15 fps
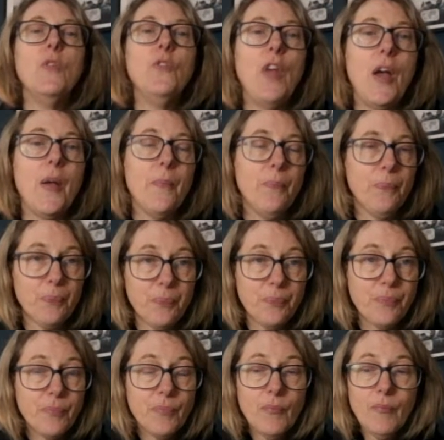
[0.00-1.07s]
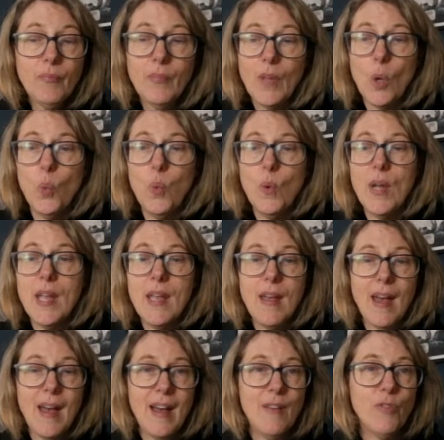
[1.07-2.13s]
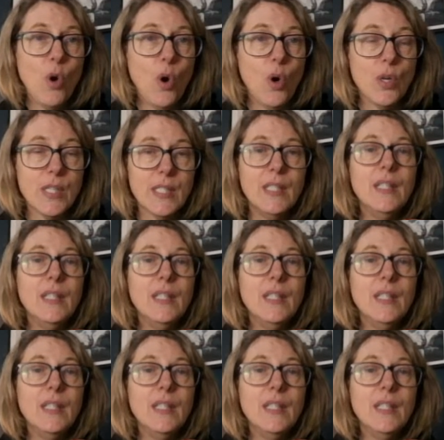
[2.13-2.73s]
So we have got